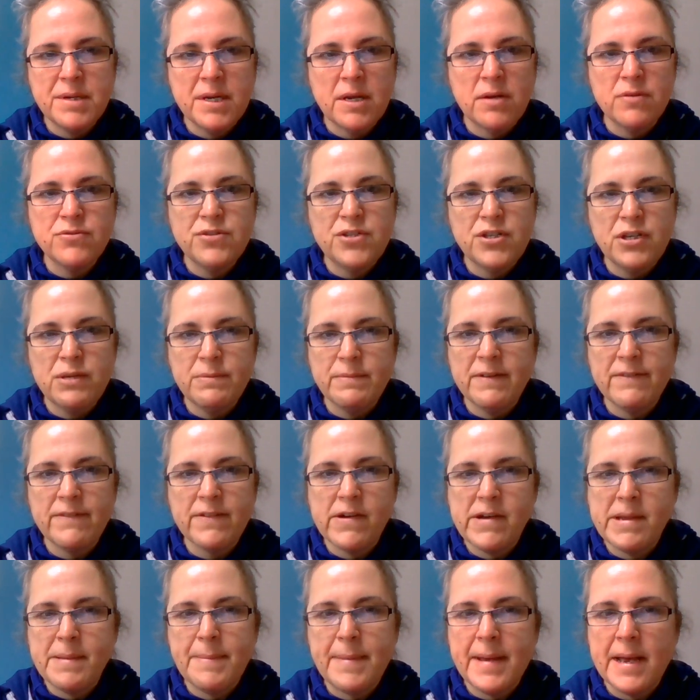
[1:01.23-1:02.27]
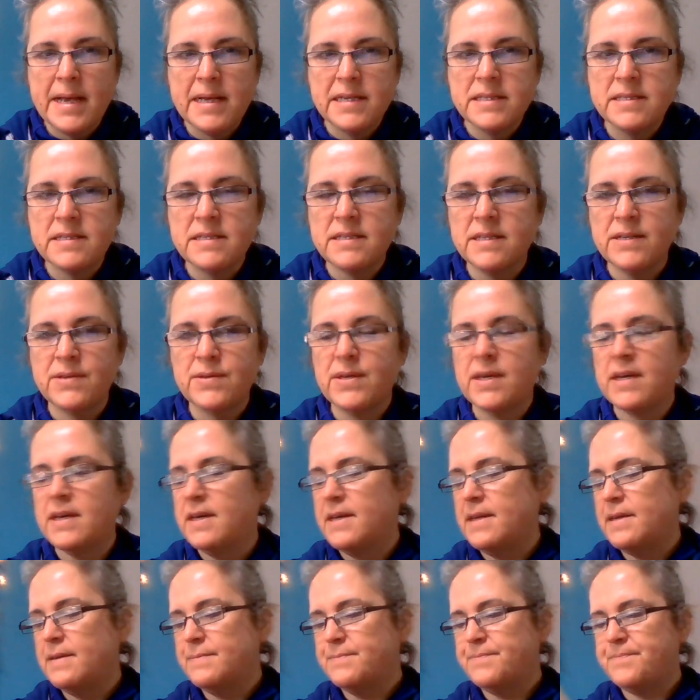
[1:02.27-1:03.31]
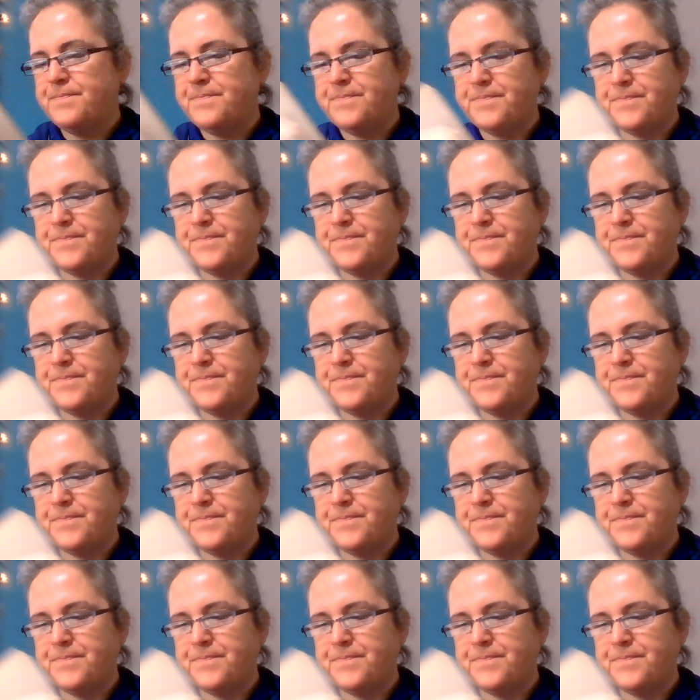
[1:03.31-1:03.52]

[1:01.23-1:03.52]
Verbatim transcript: but I'll do my very best. Okay.